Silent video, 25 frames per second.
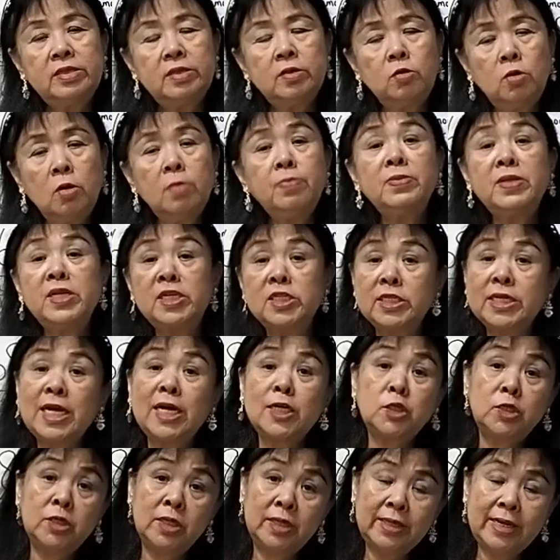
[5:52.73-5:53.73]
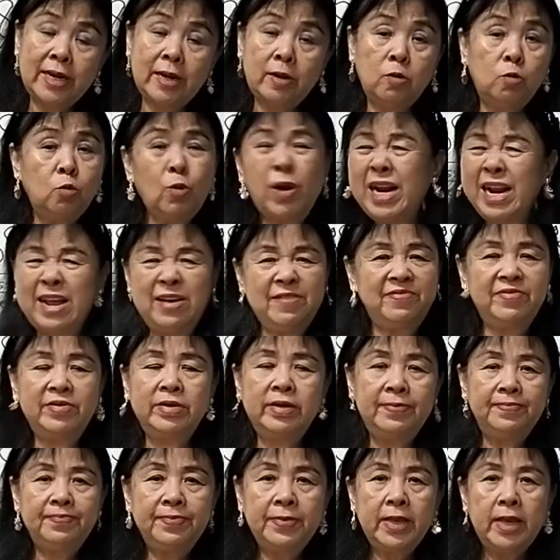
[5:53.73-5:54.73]
group discussion now,
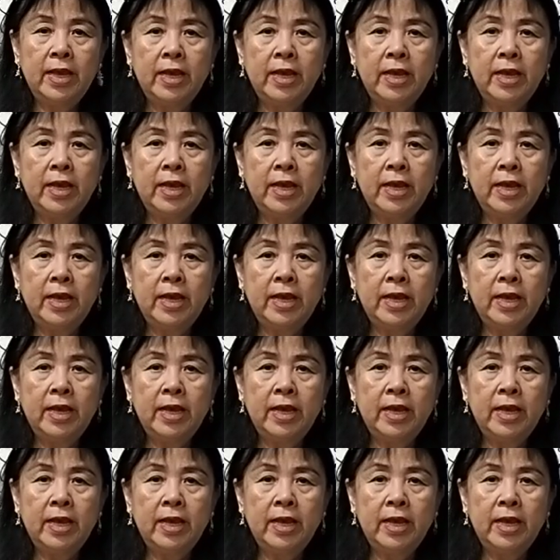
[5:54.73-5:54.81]
whatever.